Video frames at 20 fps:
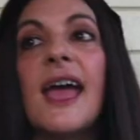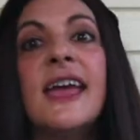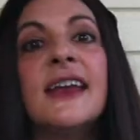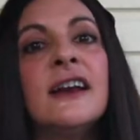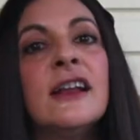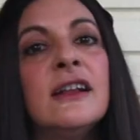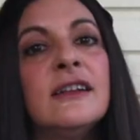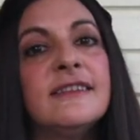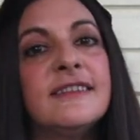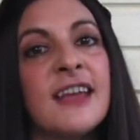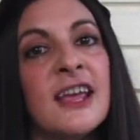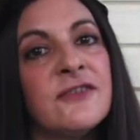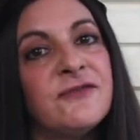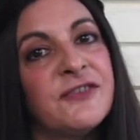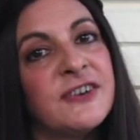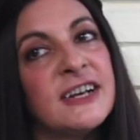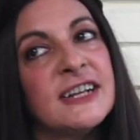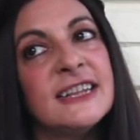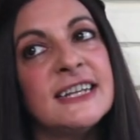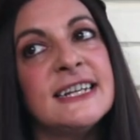And I'll
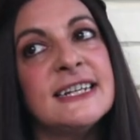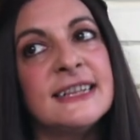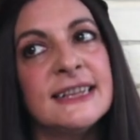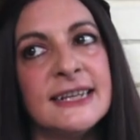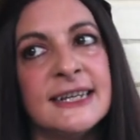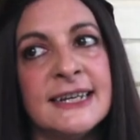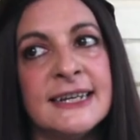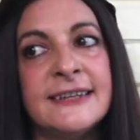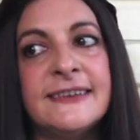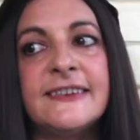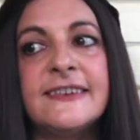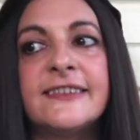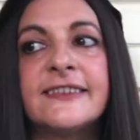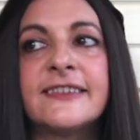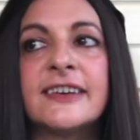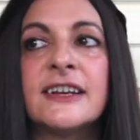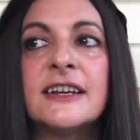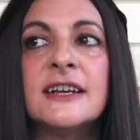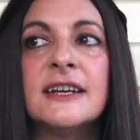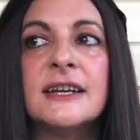definitely
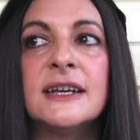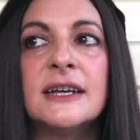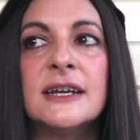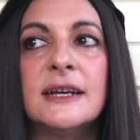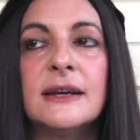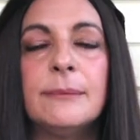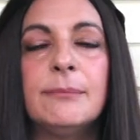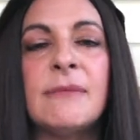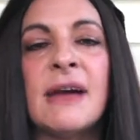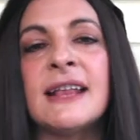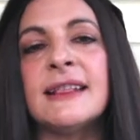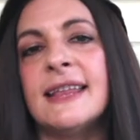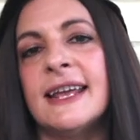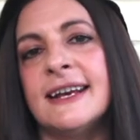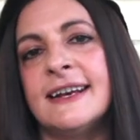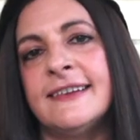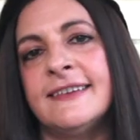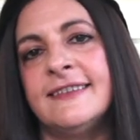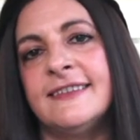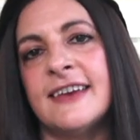list my
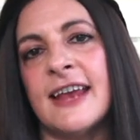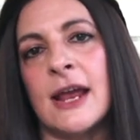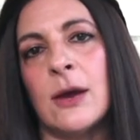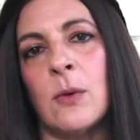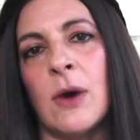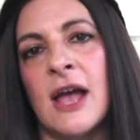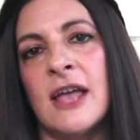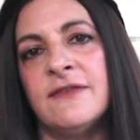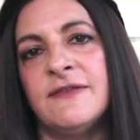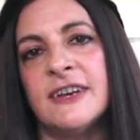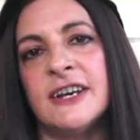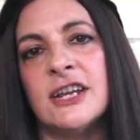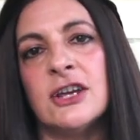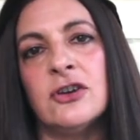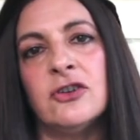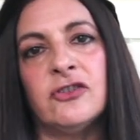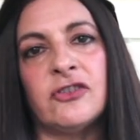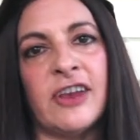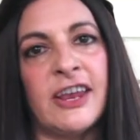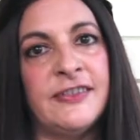latest DIY
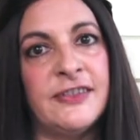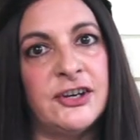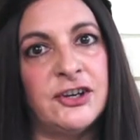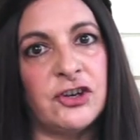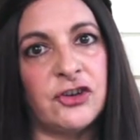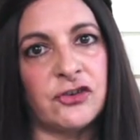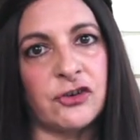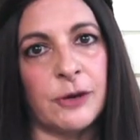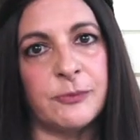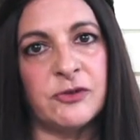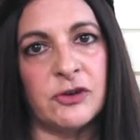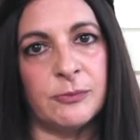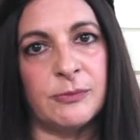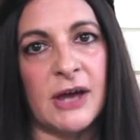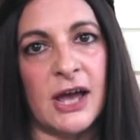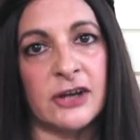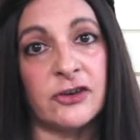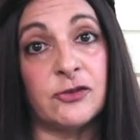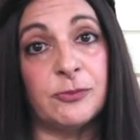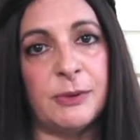videos in the description
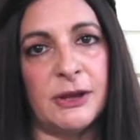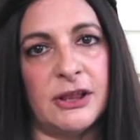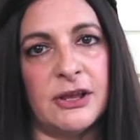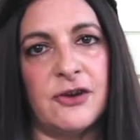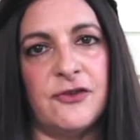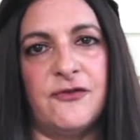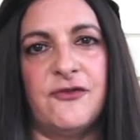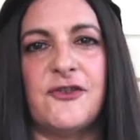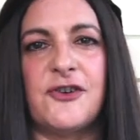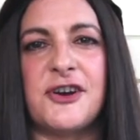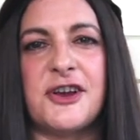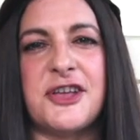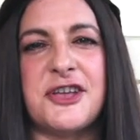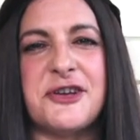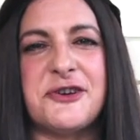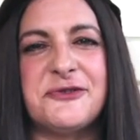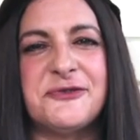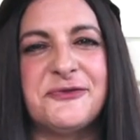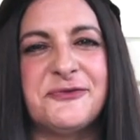box below for you.